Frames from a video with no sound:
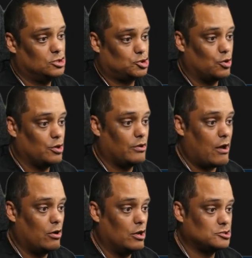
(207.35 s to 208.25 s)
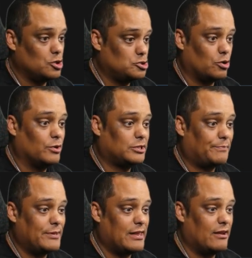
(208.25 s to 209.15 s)
show you how it looks. So you saw what the
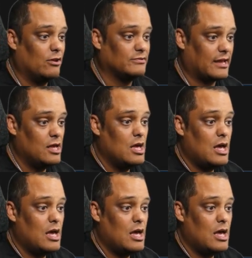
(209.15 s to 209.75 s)
PDF looked like.